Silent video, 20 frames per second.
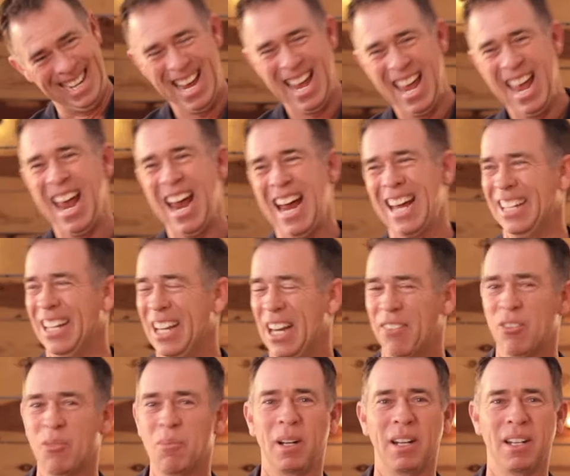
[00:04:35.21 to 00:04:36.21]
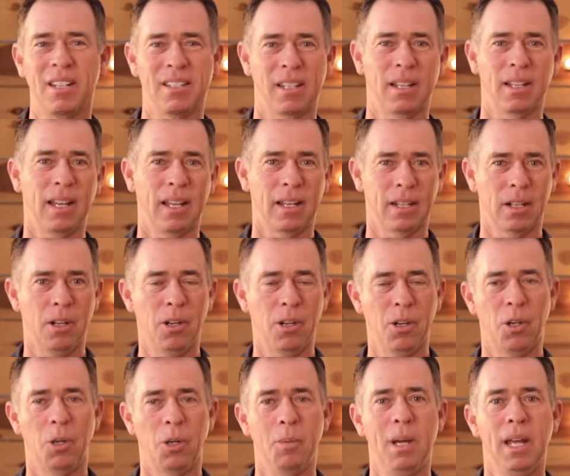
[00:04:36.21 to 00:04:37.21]
And then everybody's at
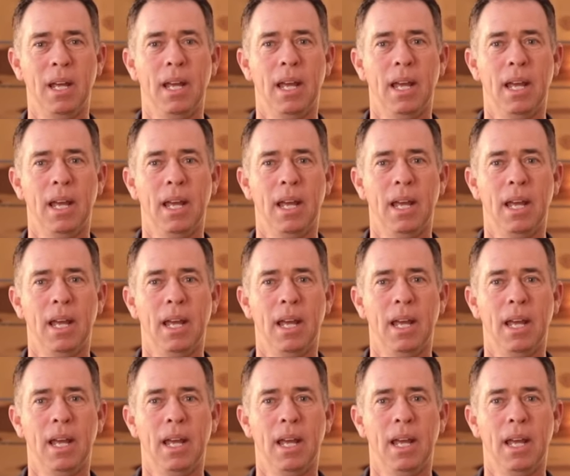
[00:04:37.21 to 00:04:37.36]
home.